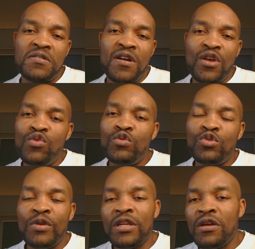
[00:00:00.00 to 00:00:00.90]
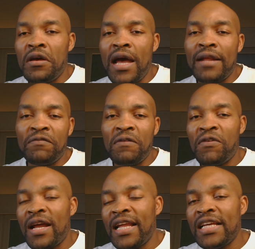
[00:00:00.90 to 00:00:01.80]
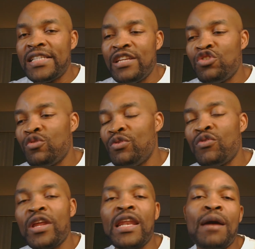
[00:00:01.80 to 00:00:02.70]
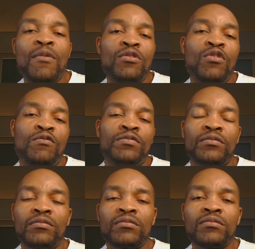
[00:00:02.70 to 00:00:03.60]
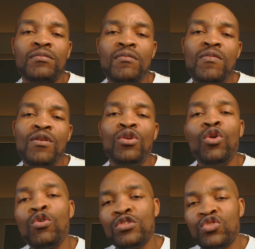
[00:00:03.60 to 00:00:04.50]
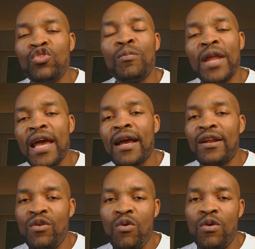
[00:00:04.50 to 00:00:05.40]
You should be for an agent, you should be knowing the amount of loans your player can go.